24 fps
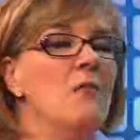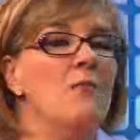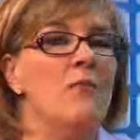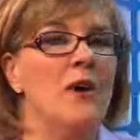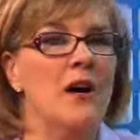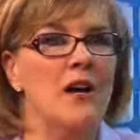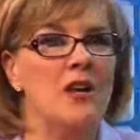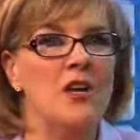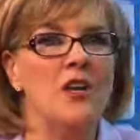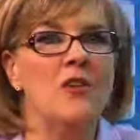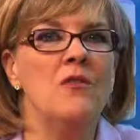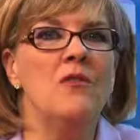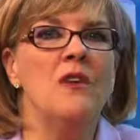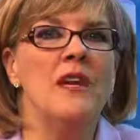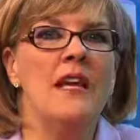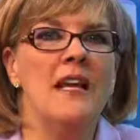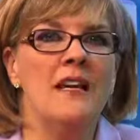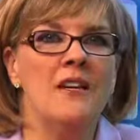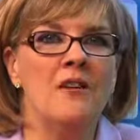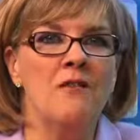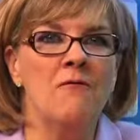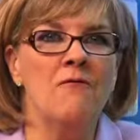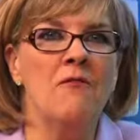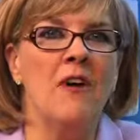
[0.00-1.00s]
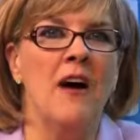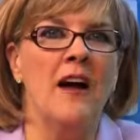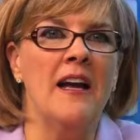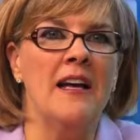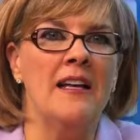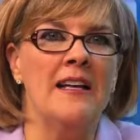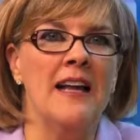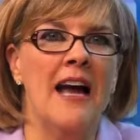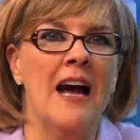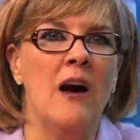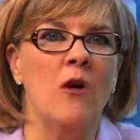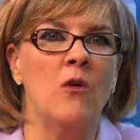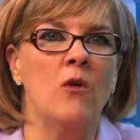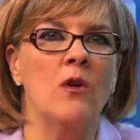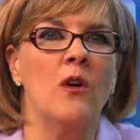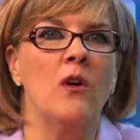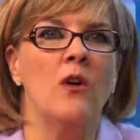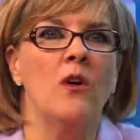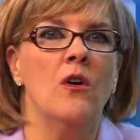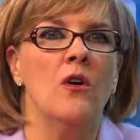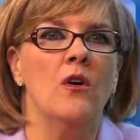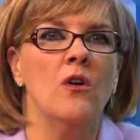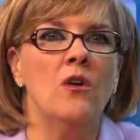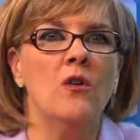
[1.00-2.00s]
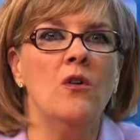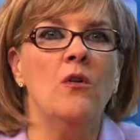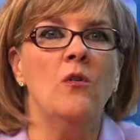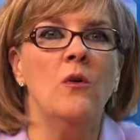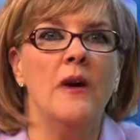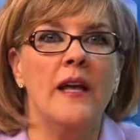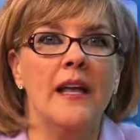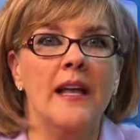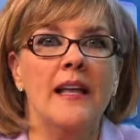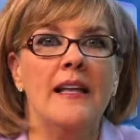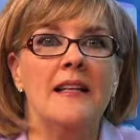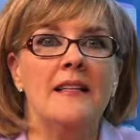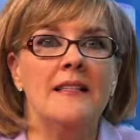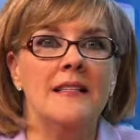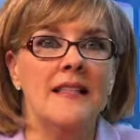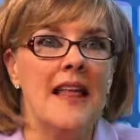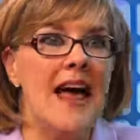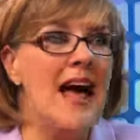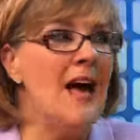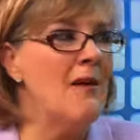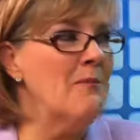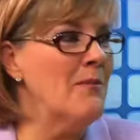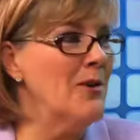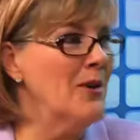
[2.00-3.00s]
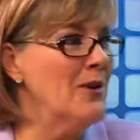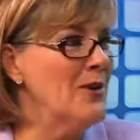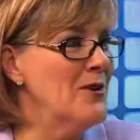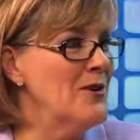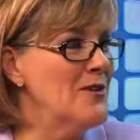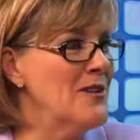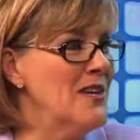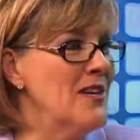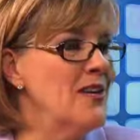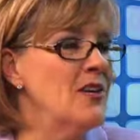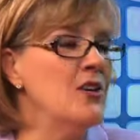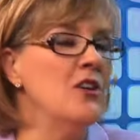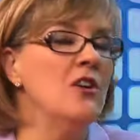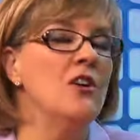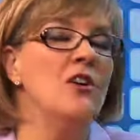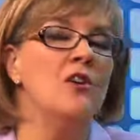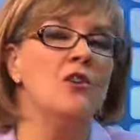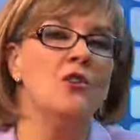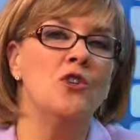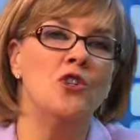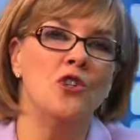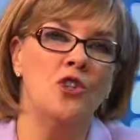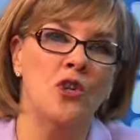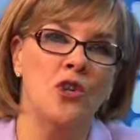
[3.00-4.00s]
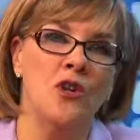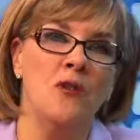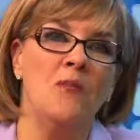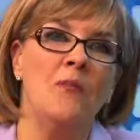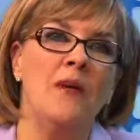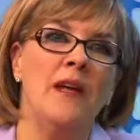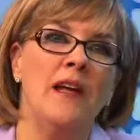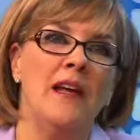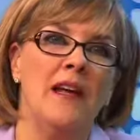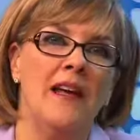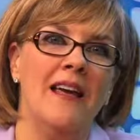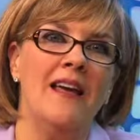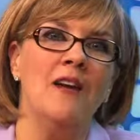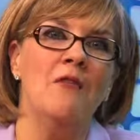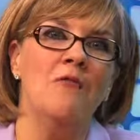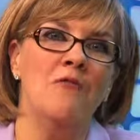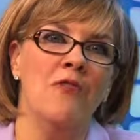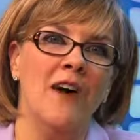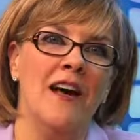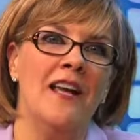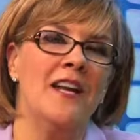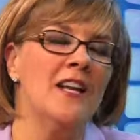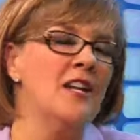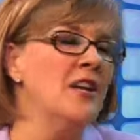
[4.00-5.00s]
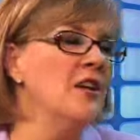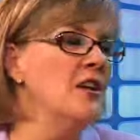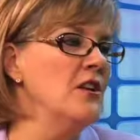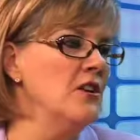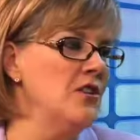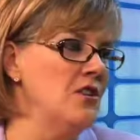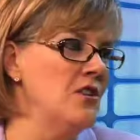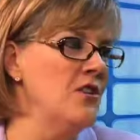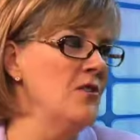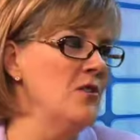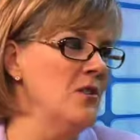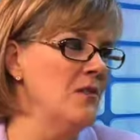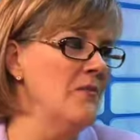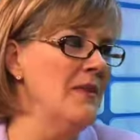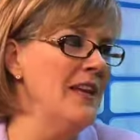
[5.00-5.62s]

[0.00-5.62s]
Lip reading: but you need to find out who is that person who should be invited to the